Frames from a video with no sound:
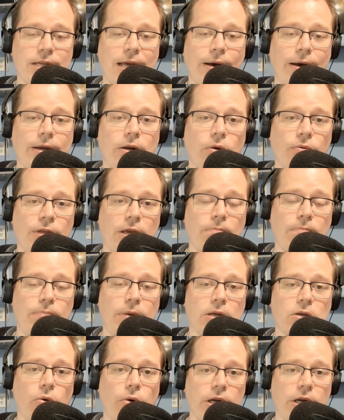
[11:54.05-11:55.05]
Now, I don't think
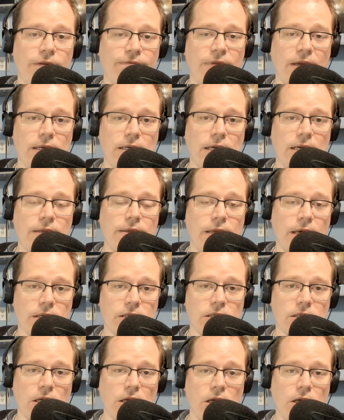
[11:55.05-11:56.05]
Bitcoin, if they did
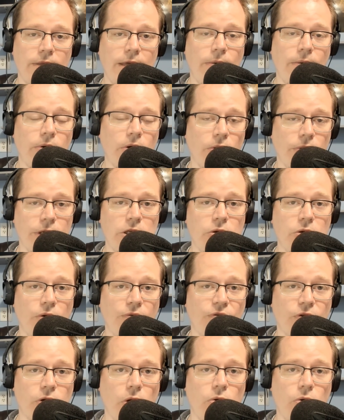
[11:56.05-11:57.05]
this, they would only do it
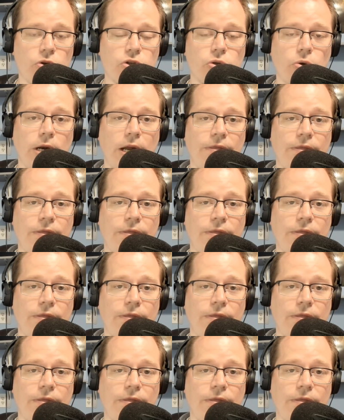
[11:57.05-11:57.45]
for Dogecoin.